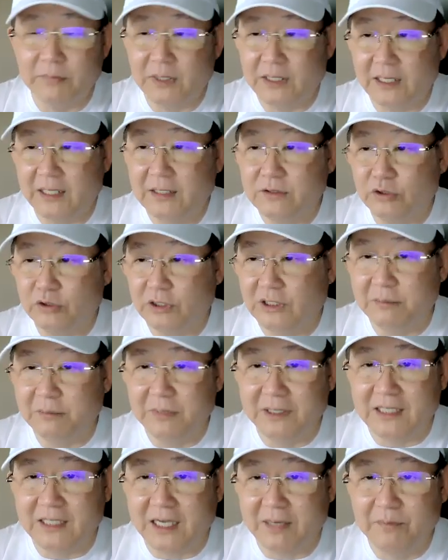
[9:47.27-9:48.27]
Okay, so in the
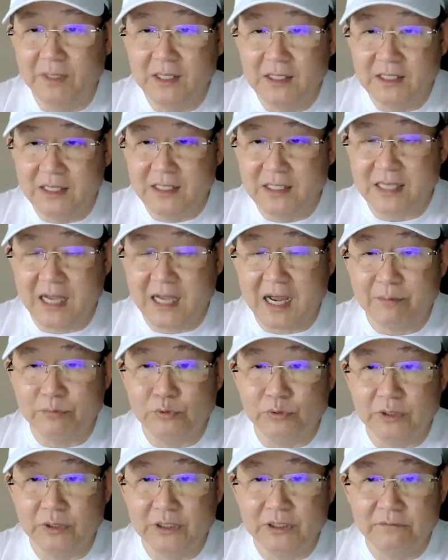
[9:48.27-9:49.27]
meantime, it's up
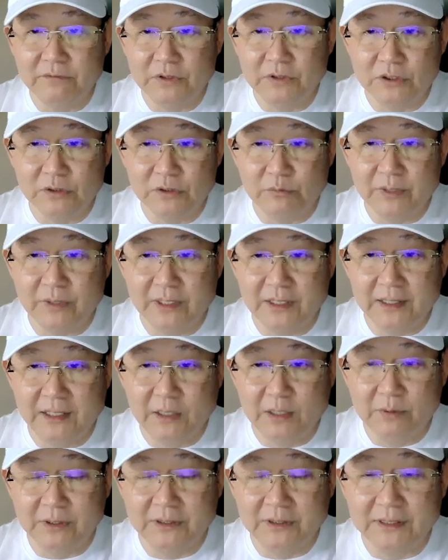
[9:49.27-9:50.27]
to individual whether
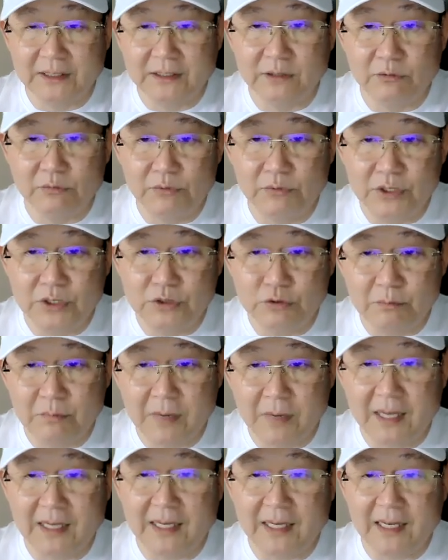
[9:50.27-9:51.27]
they want to take the risk to
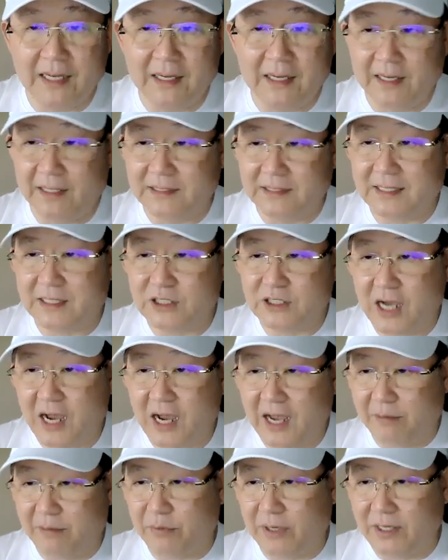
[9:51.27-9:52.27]
buy at such
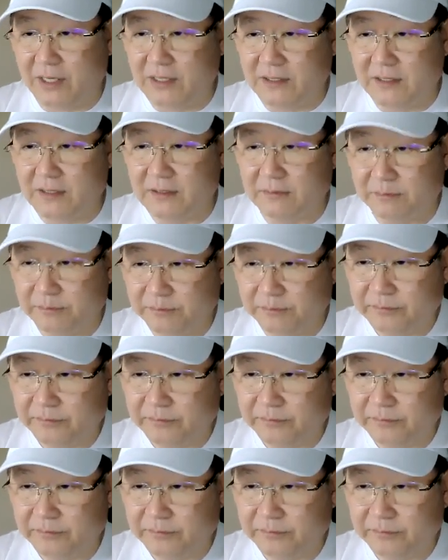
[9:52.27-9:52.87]
high prices.